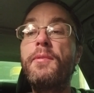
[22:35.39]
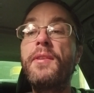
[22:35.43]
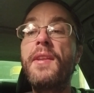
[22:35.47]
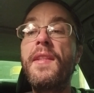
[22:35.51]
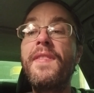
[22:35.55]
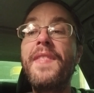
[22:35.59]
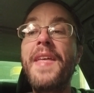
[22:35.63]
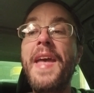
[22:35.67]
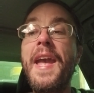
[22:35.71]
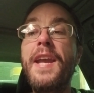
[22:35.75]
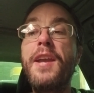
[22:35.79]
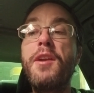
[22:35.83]
And
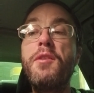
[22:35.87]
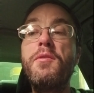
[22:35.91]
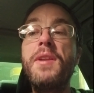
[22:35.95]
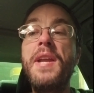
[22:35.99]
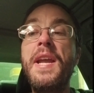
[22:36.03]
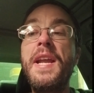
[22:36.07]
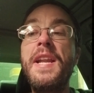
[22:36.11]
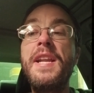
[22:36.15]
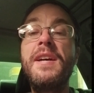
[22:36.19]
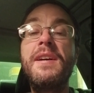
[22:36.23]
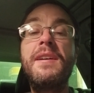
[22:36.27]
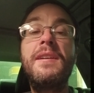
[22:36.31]
thank you,
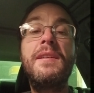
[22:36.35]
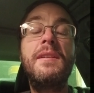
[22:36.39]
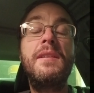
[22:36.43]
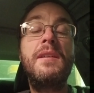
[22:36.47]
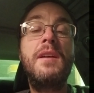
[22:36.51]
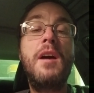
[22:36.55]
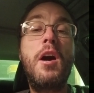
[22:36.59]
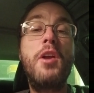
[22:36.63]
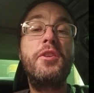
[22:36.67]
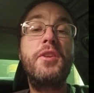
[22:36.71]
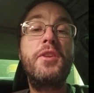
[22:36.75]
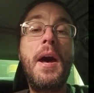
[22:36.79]
Nina,
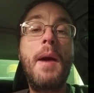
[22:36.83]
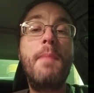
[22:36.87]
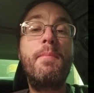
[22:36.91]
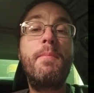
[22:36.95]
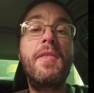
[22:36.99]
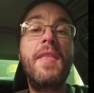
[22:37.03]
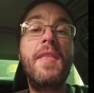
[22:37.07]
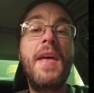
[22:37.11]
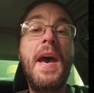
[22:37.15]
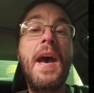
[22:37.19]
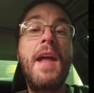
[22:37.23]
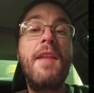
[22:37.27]
on top of
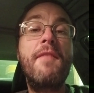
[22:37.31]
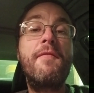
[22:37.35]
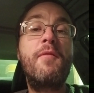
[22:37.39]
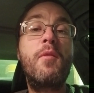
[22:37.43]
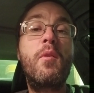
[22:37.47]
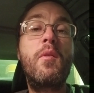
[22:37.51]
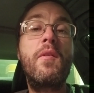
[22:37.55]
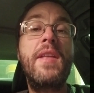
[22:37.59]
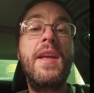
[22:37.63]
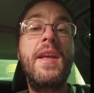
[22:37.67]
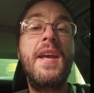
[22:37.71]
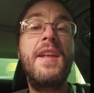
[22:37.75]
that
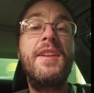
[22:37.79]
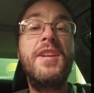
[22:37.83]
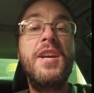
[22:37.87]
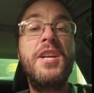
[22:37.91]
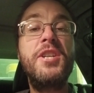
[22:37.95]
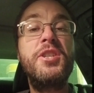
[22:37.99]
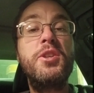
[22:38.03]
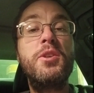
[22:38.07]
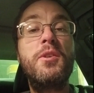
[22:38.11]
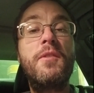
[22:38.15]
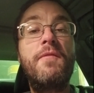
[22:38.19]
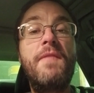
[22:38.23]
for the
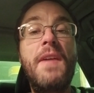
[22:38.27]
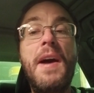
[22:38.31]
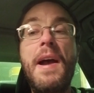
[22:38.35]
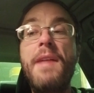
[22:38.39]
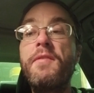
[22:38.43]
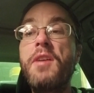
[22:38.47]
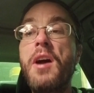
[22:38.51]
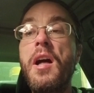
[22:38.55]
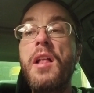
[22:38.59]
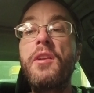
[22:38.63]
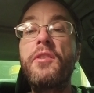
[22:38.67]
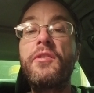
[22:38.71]
additional
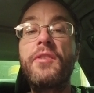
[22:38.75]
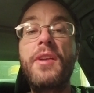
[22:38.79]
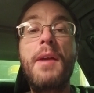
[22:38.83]
$5.